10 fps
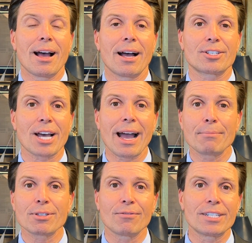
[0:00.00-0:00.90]

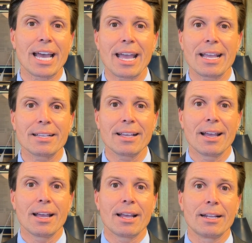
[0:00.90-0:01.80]
times of day
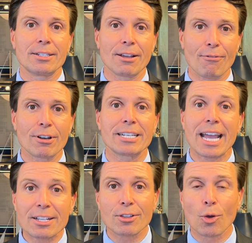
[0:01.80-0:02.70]
and different
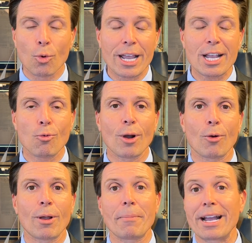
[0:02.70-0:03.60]
days of the week where
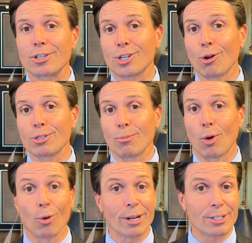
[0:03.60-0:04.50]
we might show some
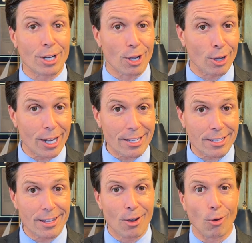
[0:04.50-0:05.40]
oldies and
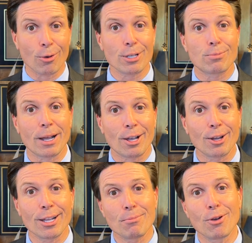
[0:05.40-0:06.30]
goodies, oldies but
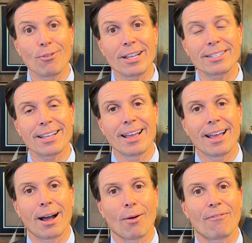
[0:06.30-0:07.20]
goodie movies,
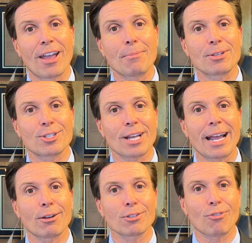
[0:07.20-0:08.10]
famous
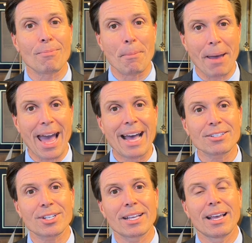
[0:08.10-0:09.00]
titles from the
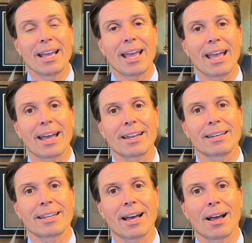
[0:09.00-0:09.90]
past.
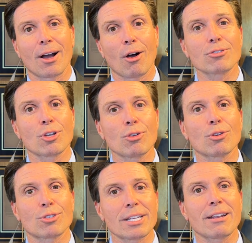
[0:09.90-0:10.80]
And also
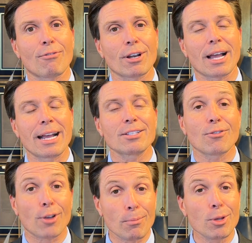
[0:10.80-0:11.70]
you'll see different kinds
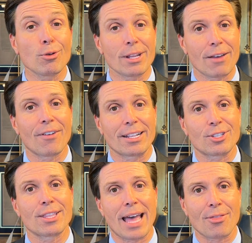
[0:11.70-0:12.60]
of community events
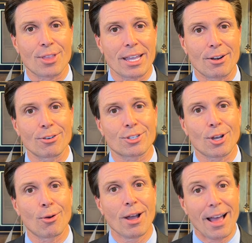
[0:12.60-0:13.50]
in that theater.
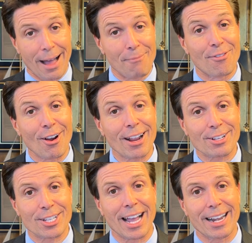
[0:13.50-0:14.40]
So I'm very
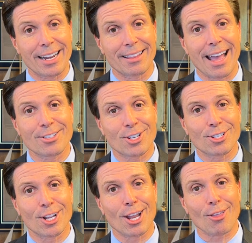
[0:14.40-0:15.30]
excited. That's
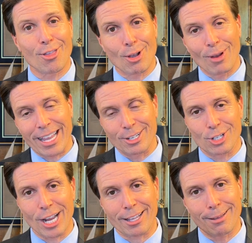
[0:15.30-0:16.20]
just another thing we can
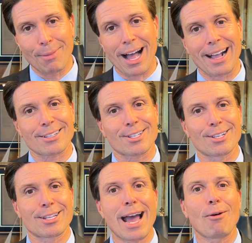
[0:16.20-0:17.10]
check the box,
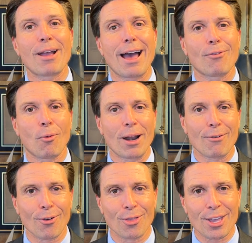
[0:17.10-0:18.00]
because now we have a
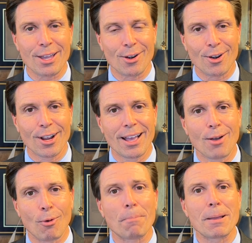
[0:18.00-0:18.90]
wonderful theater
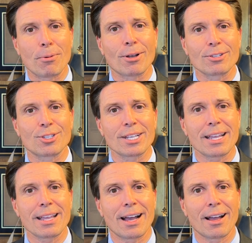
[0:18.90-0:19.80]
where people can
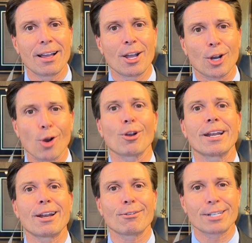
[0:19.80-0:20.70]
see current
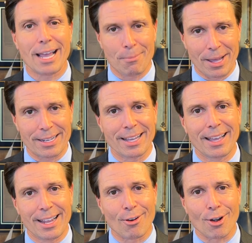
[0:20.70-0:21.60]
entertainment
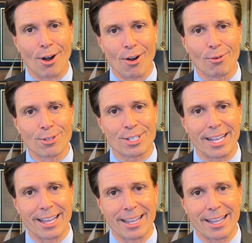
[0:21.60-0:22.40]
here in our own city.